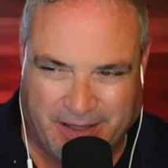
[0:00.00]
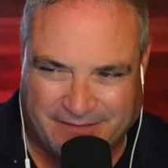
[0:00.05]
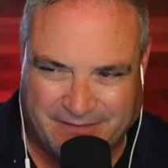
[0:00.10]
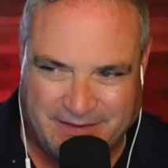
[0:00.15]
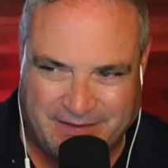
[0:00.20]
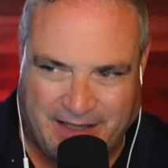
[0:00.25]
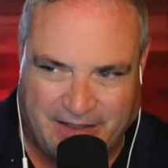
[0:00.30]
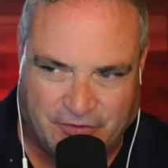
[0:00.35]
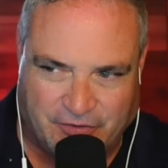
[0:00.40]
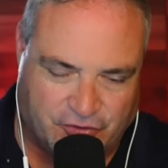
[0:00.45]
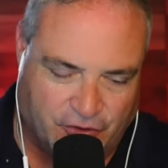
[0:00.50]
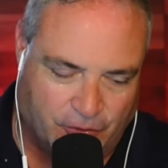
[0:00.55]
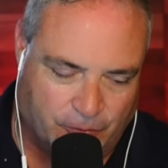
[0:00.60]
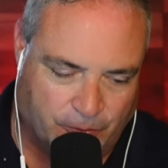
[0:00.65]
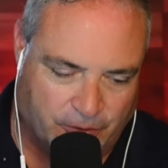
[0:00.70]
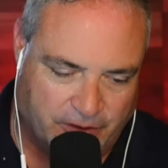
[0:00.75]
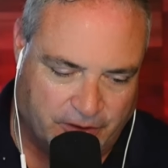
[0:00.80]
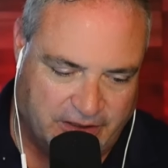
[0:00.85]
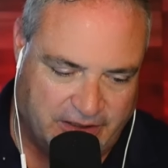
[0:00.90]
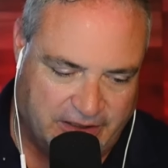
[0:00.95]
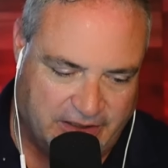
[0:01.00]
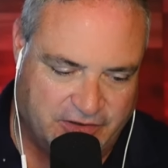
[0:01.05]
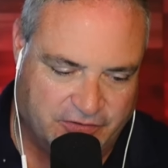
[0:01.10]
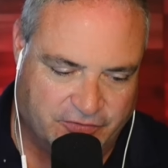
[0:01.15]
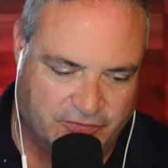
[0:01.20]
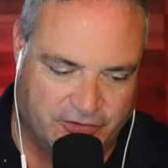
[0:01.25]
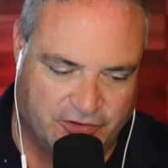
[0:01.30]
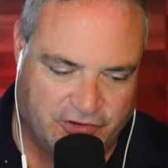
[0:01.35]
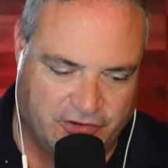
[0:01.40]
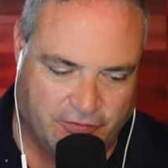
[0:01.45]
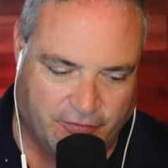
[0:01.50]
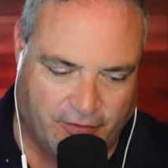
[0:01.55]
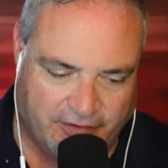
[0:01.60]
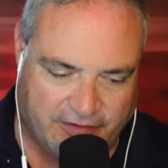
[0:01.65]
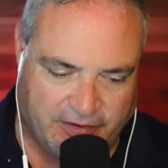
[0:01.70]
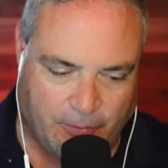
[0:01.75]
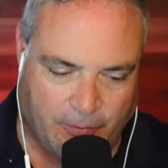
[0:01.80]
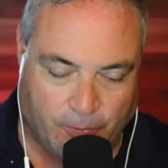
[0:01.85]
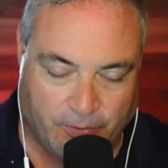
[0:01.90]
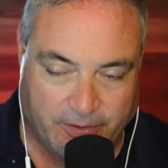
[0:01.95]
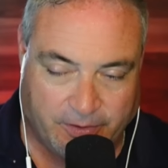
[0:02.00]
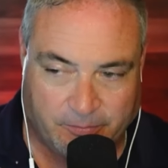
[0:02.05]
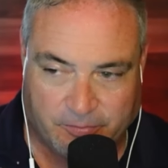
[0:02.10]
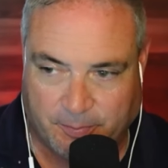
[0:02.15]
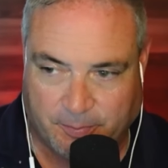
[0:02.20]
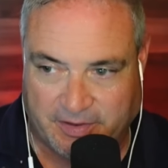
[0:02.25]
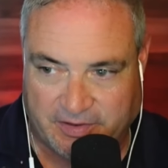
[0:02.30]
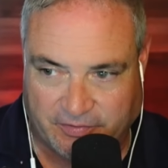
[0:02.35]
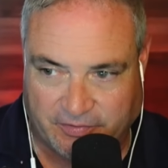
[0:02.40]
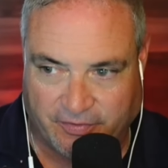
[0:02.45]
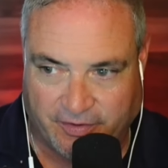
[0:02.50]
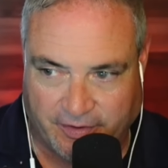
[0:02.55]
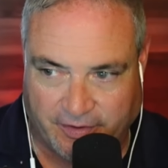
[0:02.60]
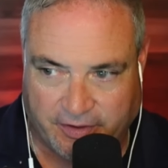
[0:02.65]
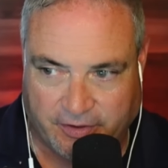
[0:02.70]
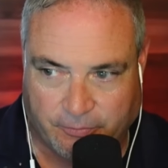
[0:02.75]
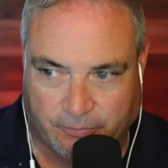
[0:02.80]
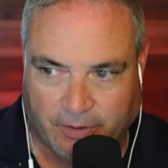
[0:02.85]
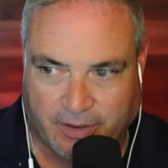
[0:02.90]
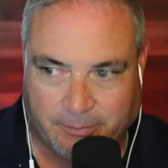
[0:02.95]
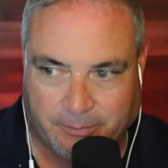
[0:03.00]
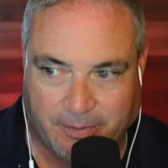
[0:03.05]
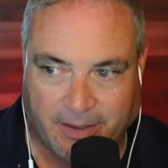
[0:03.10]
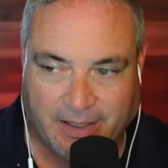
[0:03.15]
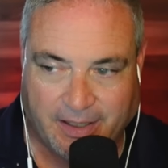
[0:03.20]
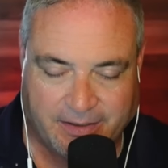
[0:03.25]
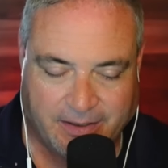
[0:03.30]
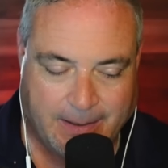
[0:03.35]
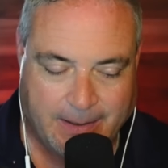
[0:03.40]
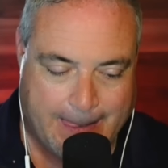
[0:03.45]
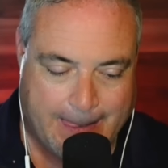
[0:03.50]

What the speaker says: The Niners don't really need Javonte Williams, but he's a very good running back.